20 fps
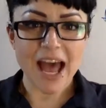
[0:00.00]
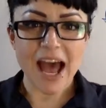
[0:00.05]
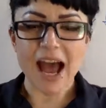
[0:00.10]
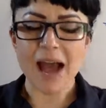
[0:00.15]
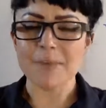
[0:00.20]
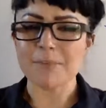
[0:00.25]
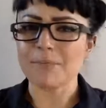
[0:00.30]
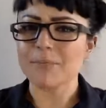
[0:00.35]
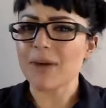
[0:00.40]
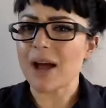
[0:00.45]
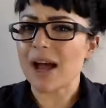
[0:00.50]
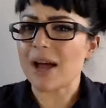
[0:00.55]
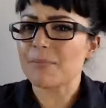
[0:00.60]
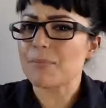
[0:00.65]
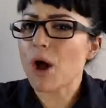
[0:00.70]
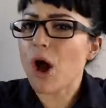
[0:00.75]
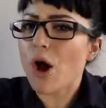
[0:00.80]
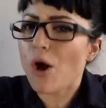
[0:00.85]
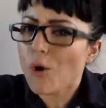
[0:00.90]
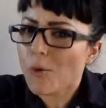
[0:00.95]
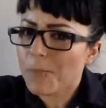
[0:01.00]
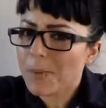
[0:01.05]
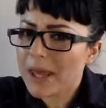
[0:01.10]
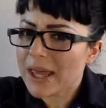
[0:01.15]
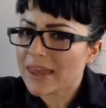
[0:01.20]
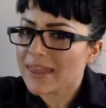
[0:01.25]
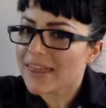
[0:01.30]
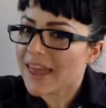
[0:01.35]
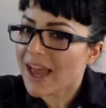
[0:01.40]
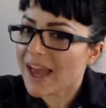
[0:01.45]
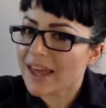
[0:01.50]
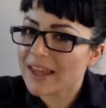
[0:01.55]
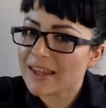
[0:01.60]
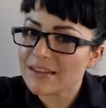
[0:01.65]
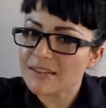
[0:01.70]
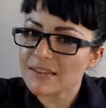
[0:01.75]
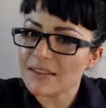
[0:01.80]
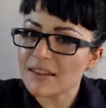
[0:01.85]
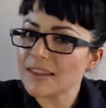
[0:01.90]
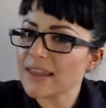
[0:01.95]
I'm, I'm hoping that
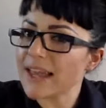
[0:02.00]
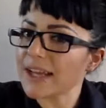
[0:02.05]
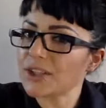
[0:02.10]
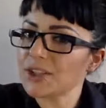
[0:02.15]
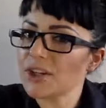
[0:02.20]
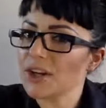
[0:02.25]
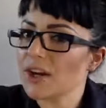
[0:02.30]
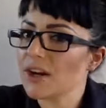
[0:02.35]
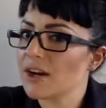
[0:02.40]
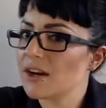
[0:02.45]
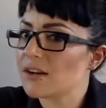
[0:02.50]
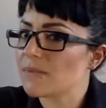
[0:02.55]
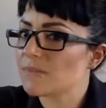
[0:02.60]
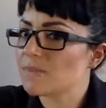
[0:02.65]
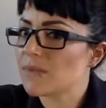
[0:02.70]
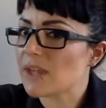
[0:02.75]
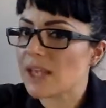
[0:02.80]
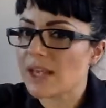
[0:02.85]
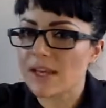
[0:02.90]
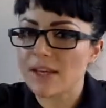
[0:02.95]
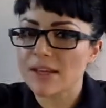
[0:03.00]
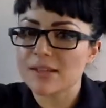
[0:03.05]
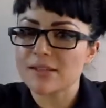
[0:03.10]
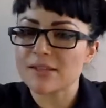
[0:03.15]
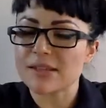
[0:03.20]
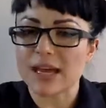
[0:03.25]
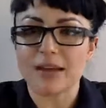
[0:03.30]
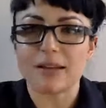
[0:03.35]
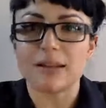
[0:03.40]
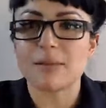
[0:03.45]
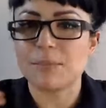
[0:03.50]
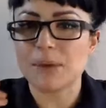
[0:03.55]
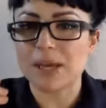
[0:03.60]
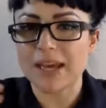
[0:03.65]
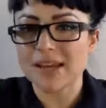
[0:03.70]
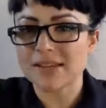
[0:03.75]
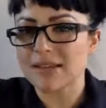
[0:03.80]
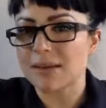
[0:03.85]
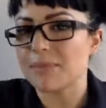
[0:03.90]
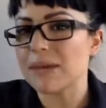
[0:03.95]
lecture is uh,
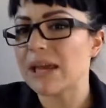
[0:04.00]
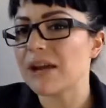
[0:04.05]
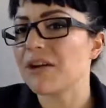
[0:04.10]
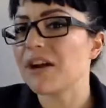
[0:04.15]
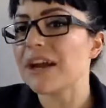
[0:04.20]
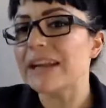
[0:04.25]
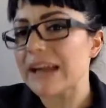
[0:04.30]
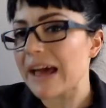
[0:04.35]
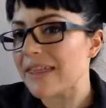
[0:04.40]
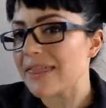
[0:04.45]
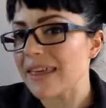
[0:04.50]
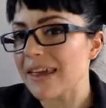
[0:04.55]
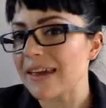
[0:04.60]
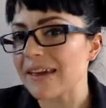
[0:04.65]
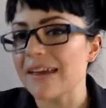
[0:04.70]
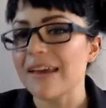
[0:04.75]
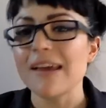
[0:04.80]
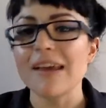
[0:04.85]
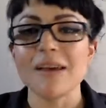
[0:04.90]
because I'm hearing nothing.